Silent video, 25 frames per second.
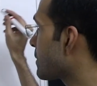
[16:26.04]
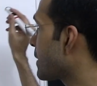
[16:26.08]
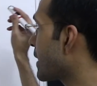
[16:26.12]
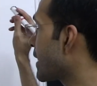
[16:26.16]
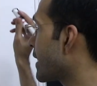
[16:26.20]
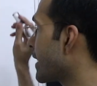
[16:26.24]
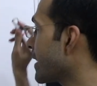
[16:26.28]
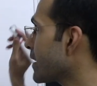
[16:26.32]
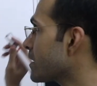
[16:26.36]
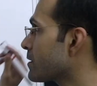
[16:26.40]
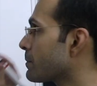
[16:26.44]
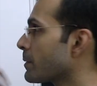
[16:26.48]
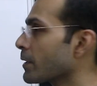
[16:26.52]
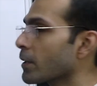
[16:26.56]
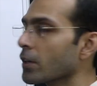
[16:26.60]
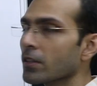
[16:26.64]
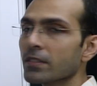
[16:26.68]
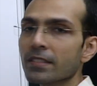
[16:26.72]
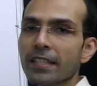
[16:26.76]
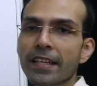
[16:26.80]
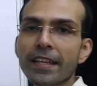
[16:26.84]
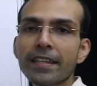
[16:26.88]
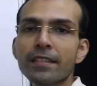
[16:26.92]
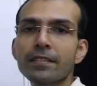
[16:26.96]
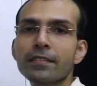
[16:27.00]
by x
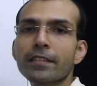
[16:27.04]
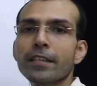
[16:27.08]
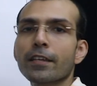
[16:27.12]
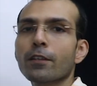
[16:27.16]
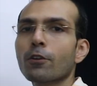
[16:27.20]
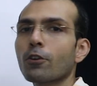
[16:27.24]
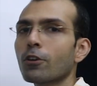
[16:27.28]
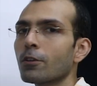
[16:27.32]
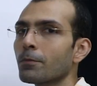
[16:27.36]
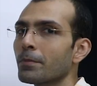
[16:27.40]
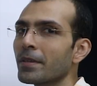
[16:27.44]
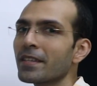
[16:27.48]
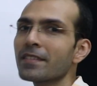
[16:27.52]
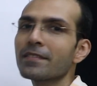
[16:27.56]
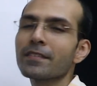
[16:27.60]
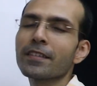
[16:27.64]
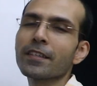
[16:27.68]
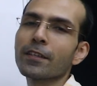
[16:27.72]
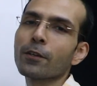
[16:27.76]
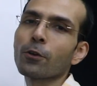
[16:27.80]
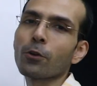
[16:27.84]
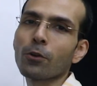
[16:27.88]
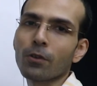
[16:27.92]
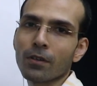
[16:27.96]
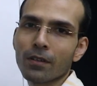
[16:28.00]
because x cannot be
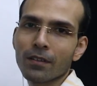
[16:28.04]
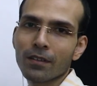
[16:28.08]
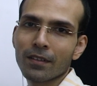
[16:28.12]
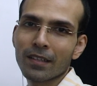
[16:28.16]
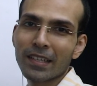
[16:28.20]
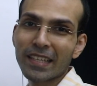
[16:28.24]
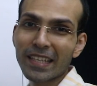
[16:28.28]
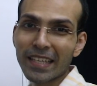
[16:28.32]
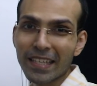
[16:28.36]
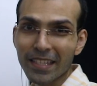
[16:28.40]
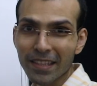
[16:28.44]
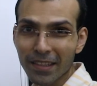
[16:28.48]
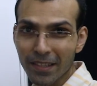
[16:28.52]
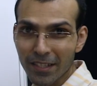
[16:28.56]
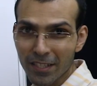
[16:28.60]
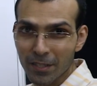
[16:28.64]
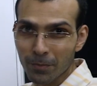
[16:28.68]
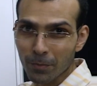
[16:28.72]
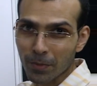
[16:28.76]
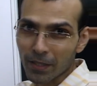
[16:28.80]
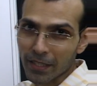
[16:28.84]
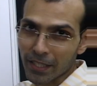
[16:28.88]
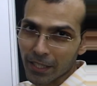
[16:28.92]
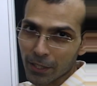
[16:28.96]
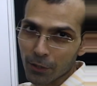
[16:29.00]
0 in this
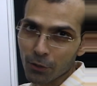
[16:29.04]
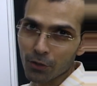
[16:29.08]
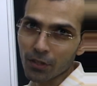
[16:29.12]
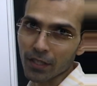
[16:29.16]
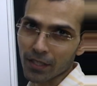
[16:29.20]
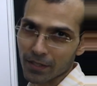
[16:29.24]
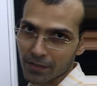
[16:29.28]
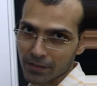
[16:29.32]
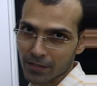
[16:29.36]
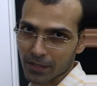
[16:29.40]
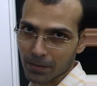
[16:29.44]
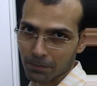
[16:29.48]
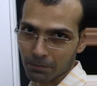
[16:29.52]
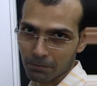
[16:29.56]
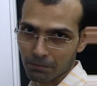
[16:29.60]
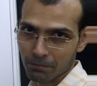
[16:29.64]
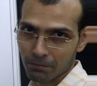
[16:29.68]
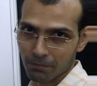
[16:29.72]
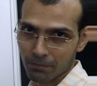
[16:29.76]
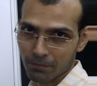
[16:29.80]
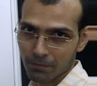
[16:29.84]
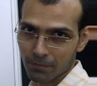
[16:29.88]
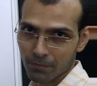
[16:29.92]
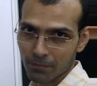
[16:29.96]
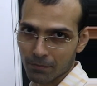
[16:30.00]
particular sum.
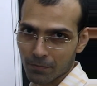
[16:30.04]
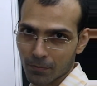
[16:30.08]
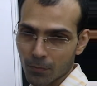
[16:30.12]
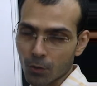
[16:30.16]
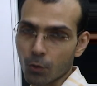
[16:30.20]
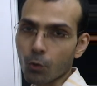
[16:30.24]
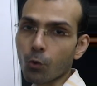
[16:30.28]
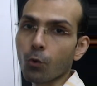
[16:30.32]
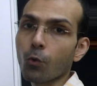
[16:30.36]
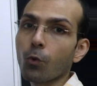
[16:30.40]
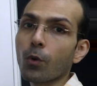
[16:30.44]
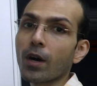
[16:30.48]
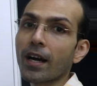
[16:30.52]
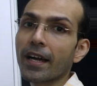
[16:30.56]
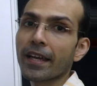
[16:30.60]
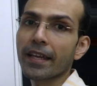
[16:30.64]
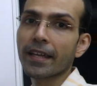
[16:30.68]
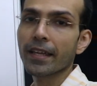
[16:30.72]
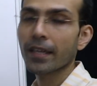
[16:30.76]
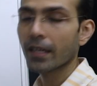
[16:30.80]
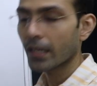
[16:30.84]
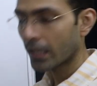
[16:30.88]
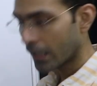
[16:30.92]
Why?